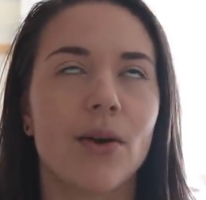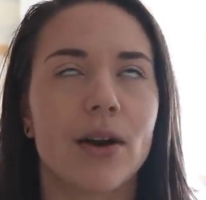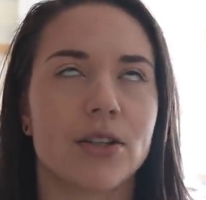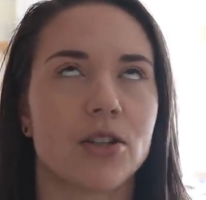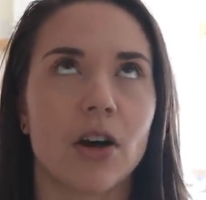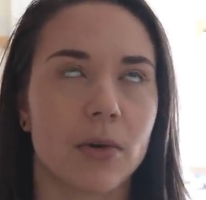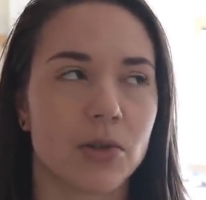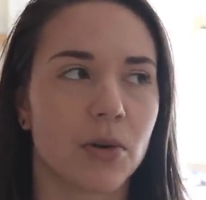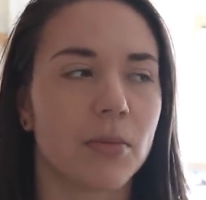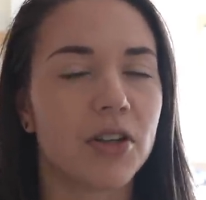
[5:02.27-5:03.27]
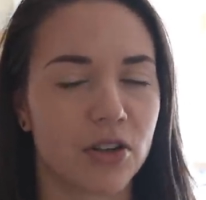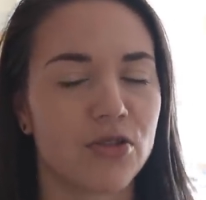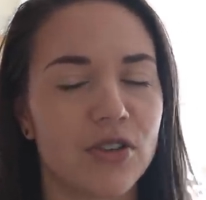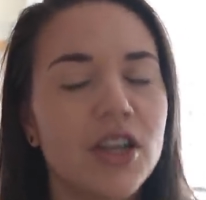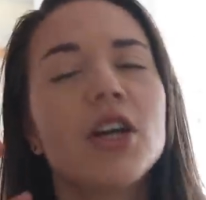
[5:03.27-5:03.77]
not just hardware store, but
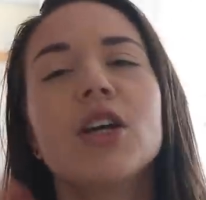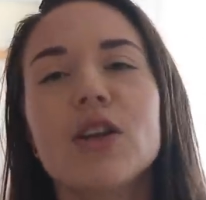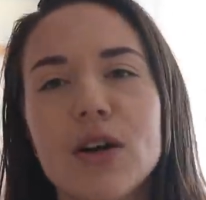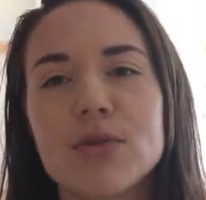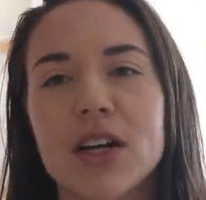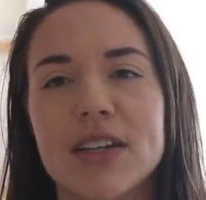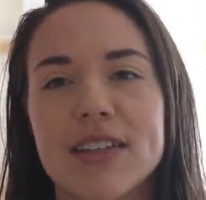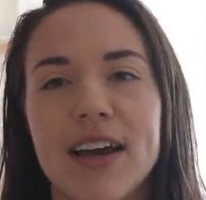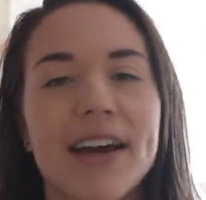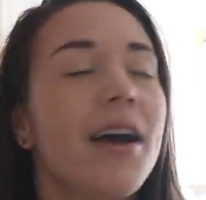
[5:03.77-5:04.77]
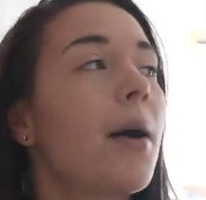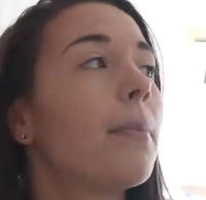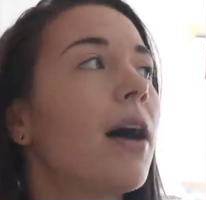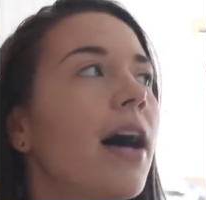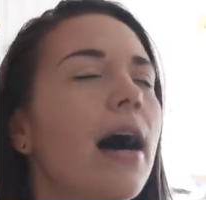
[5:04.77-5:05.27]
nursery. You know what I'm trying to say.
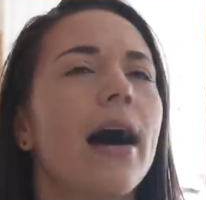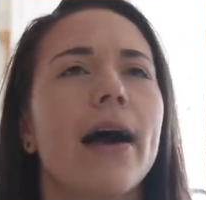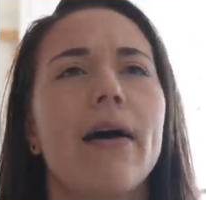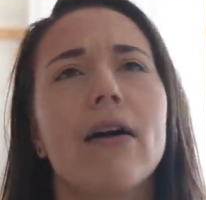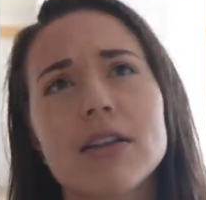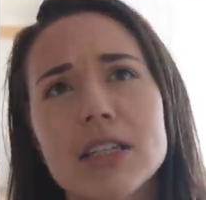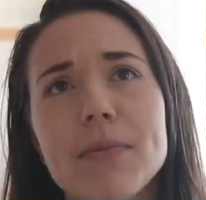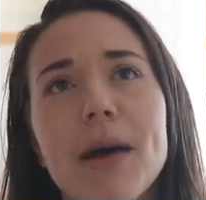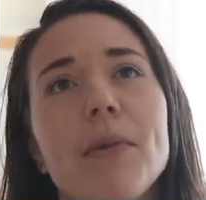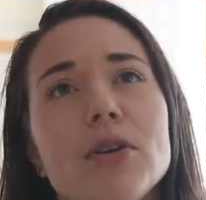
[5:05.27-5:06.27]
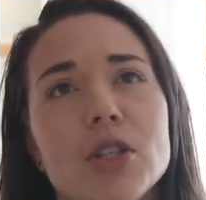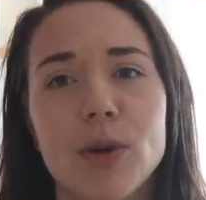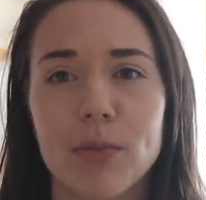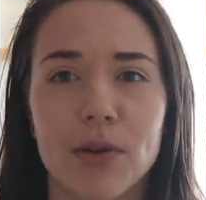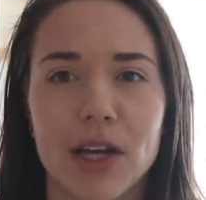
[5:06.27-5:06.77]
But I honestly buy most of
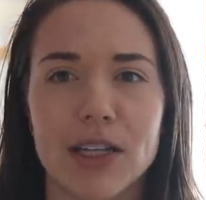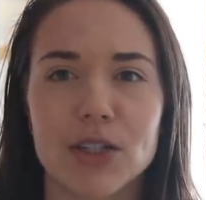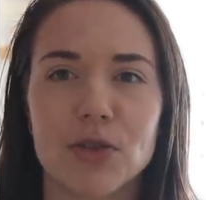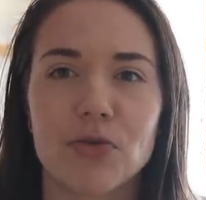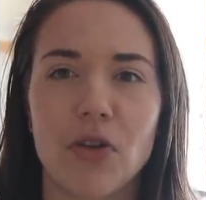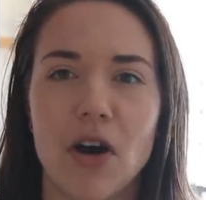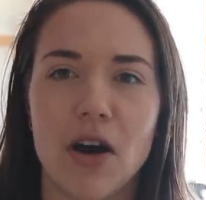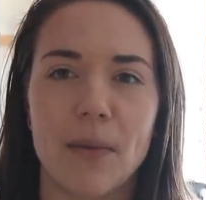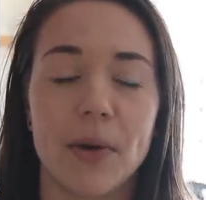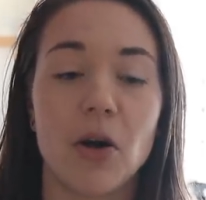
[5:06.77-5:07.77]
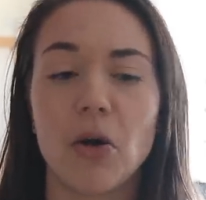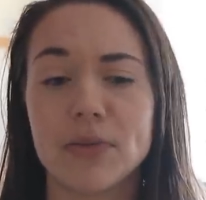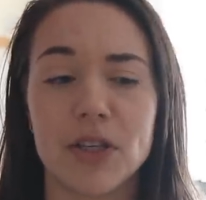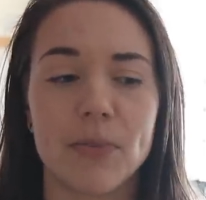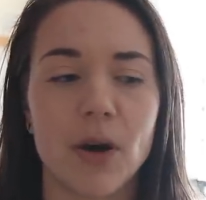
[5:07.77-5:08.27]
my plants from
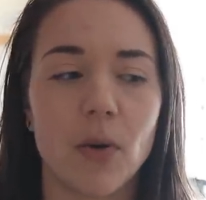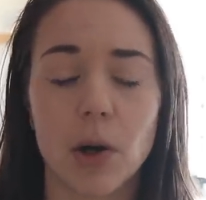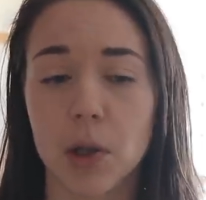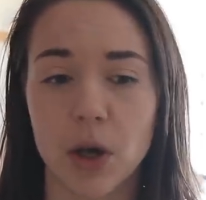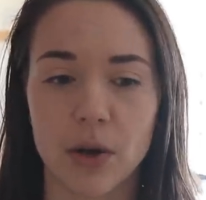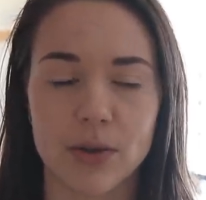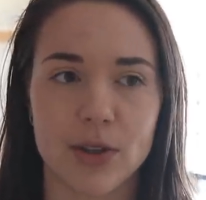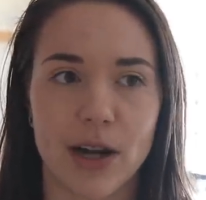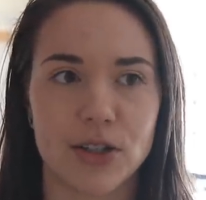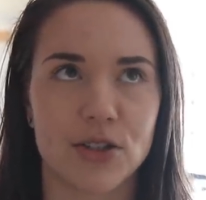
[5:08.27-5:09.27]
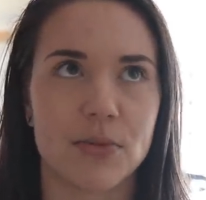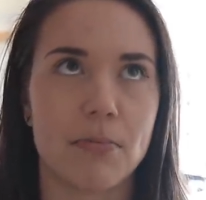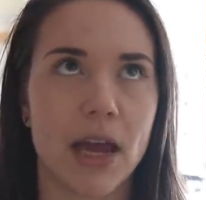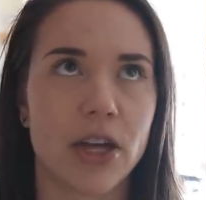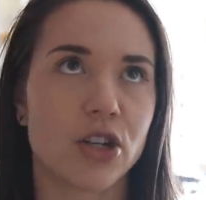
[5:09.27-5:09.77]
Home Depot or Lowe's. I just
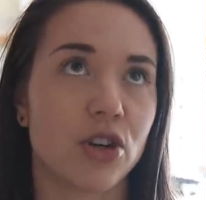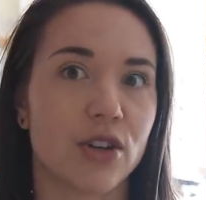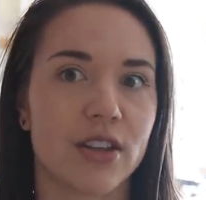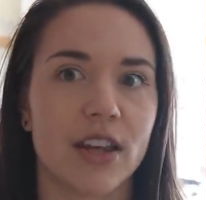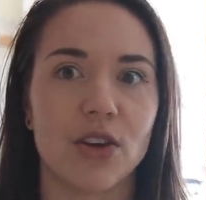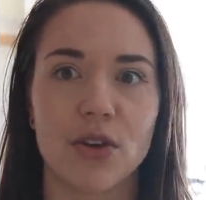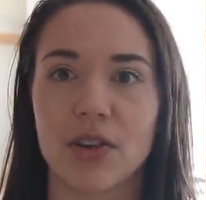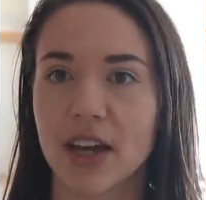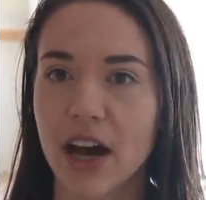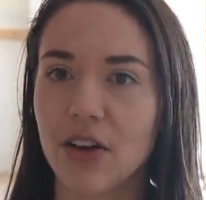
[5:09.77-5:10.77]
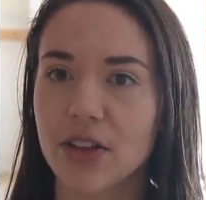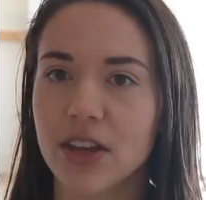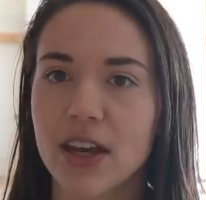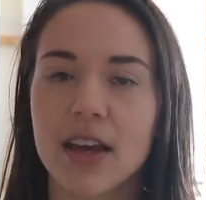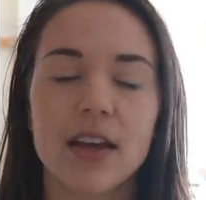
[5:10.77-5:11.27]
make sure that they look really
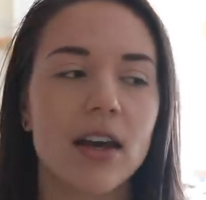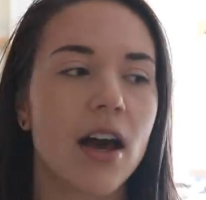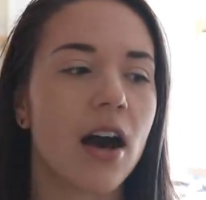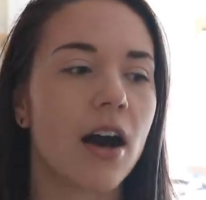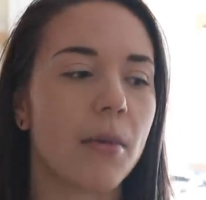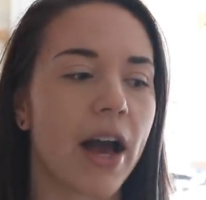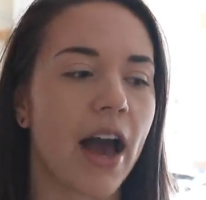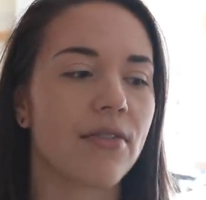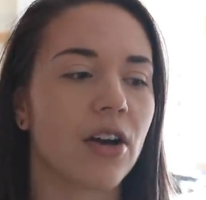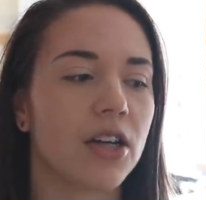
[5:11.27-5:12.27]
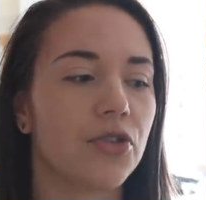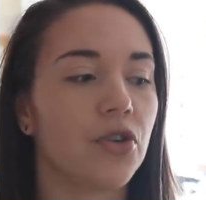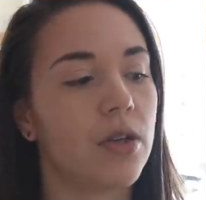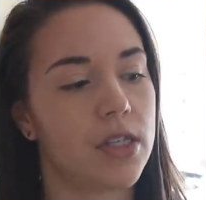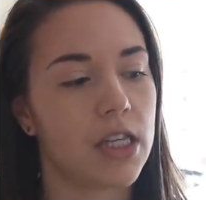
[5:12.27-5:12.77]
healthy. Um, I have gotten a
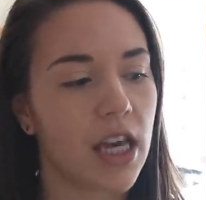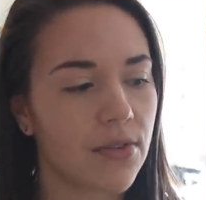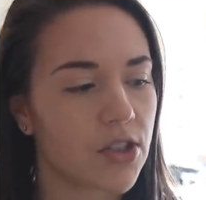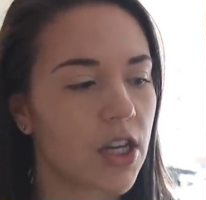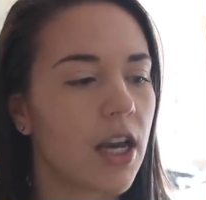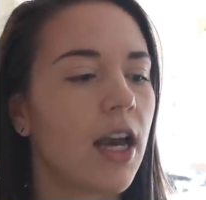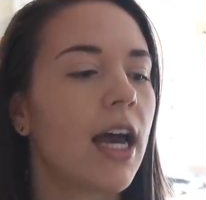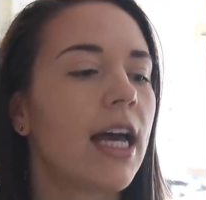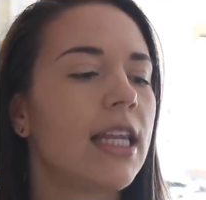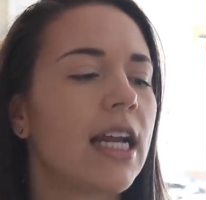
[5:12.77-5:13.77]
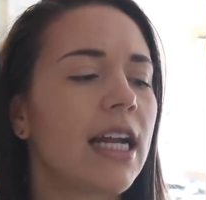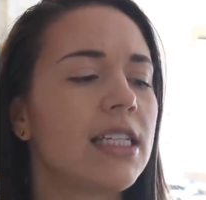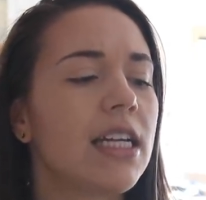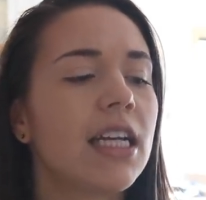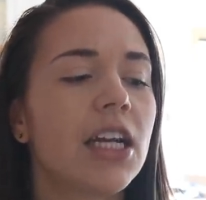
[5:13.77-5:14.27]
few as gifts. And then I
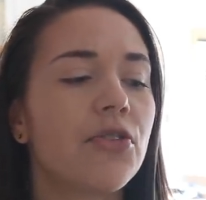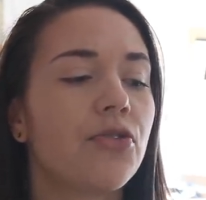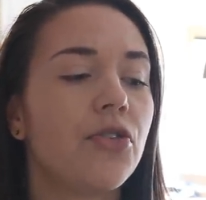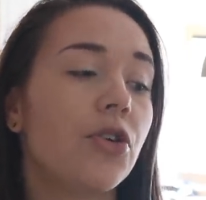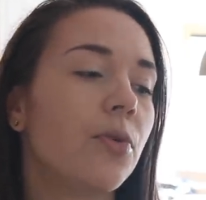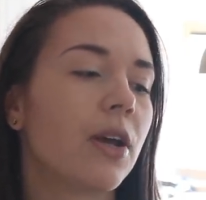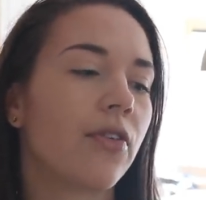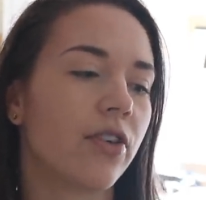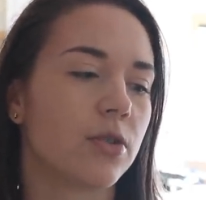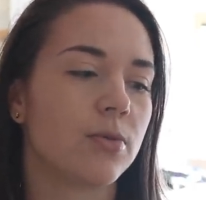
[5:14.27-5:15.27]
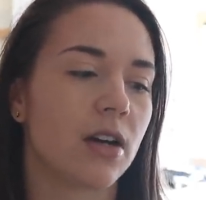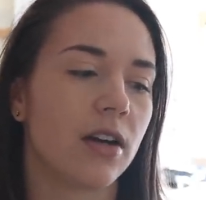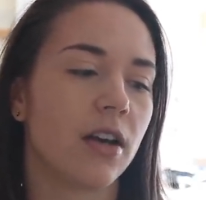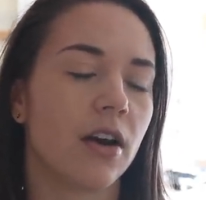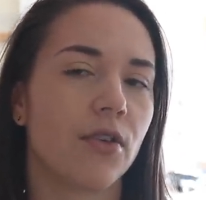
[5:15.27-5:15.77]
did get a few when I first moved
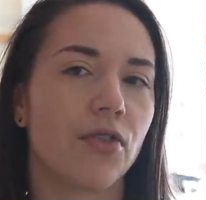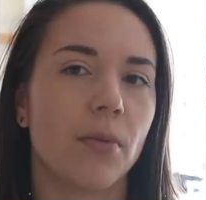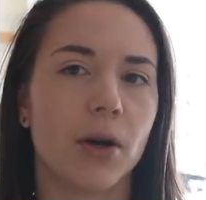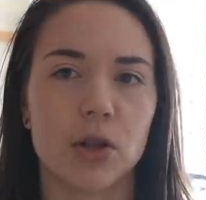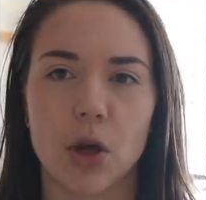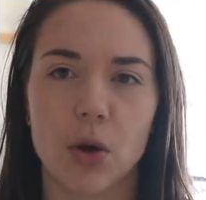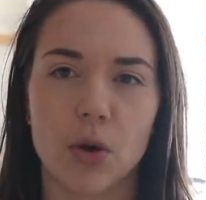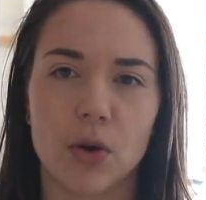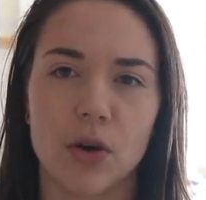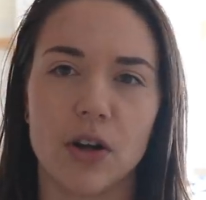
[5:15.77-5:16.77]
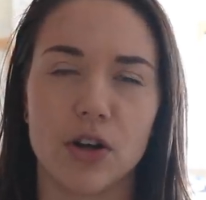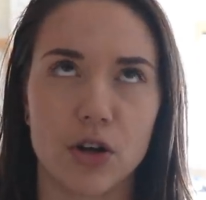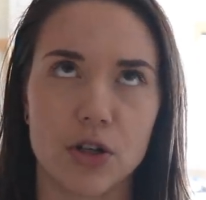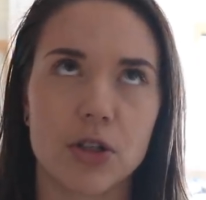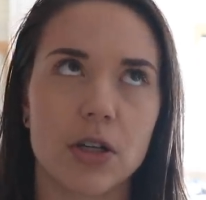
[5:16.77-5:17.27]
out here from a local
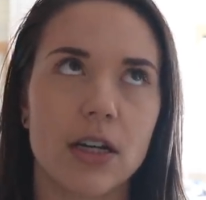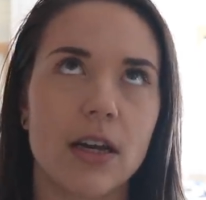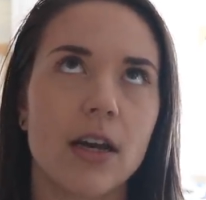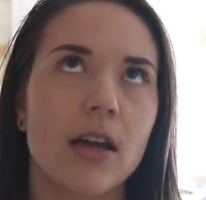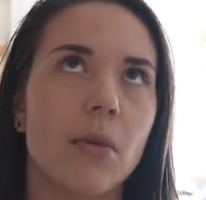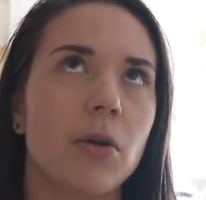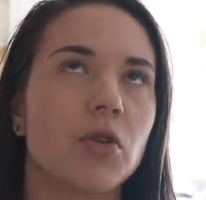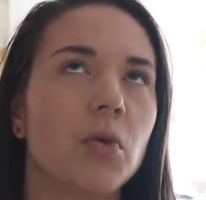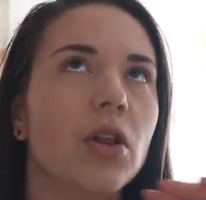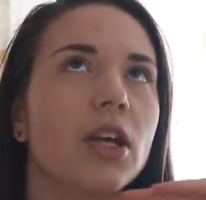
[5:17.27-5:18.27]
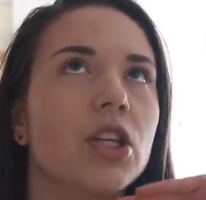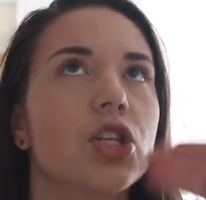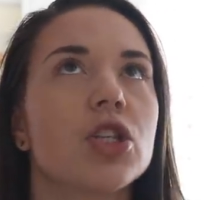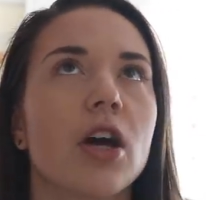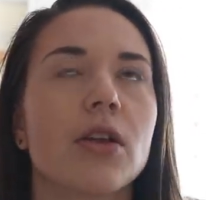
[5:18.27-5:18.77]
nursery but it was more like the
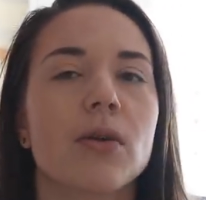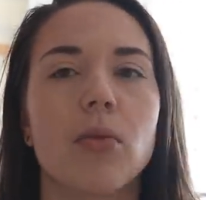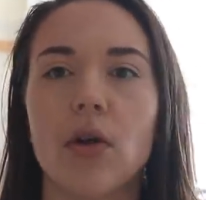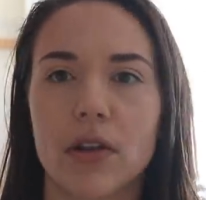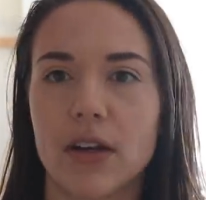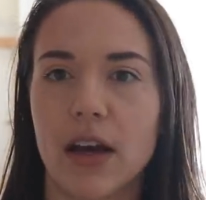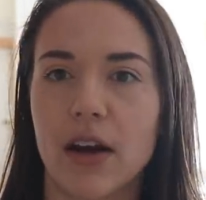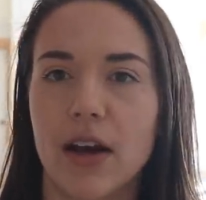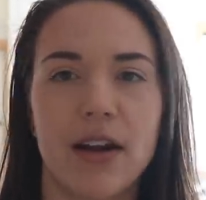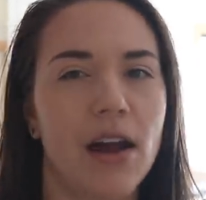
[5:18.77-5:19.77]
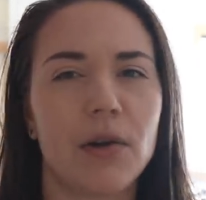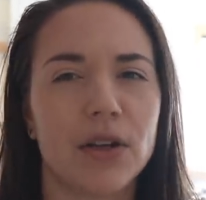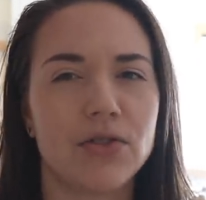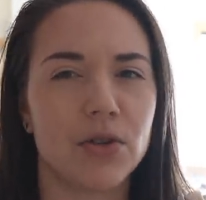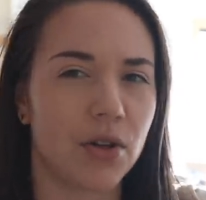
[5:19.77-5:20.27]
southern Portland area and I don't
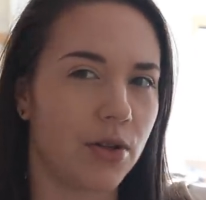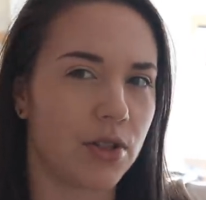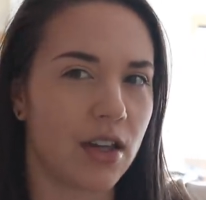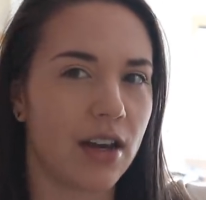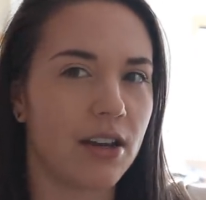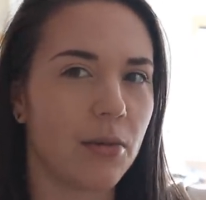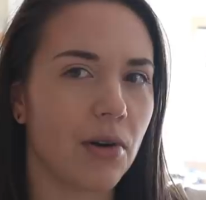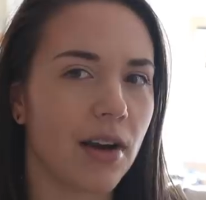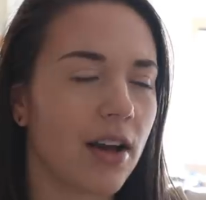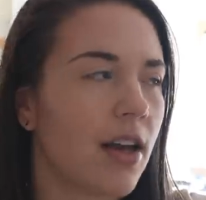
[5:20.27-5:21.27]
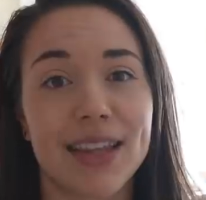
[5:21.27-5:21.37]
live too close to that anymore.